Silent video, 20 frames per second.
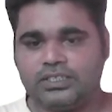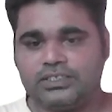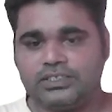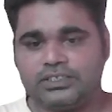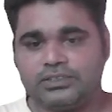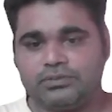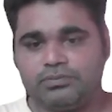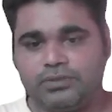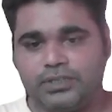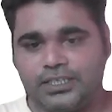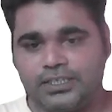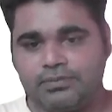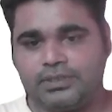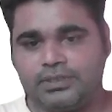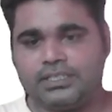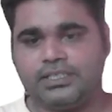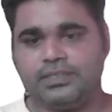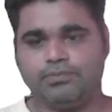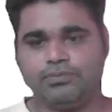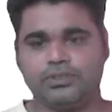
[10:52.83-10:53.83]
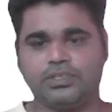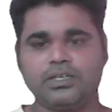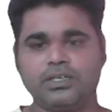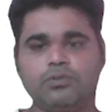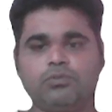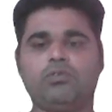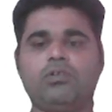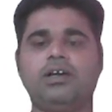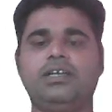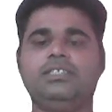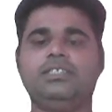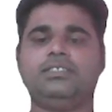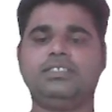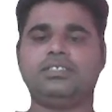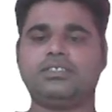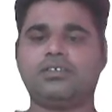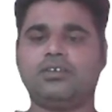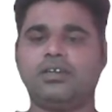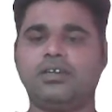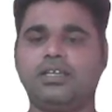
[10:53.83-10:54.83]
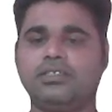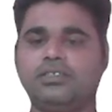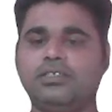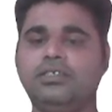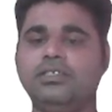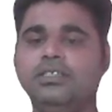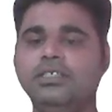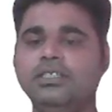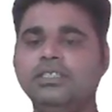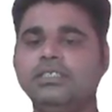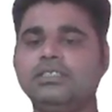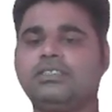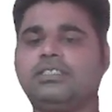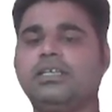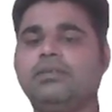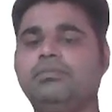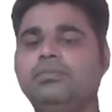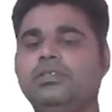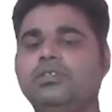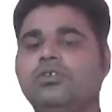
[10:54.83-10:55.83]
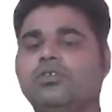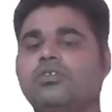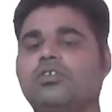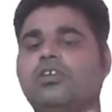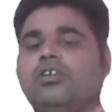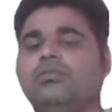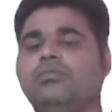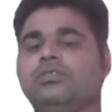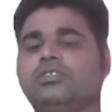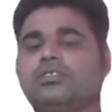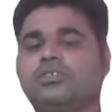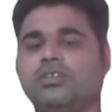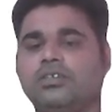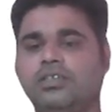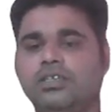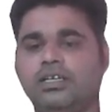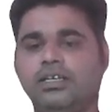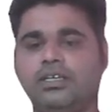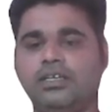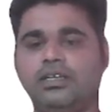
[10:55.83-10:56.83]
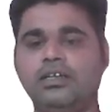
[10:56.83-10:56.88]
It is very, very important. Why it is called as the semi-autonomous organelle?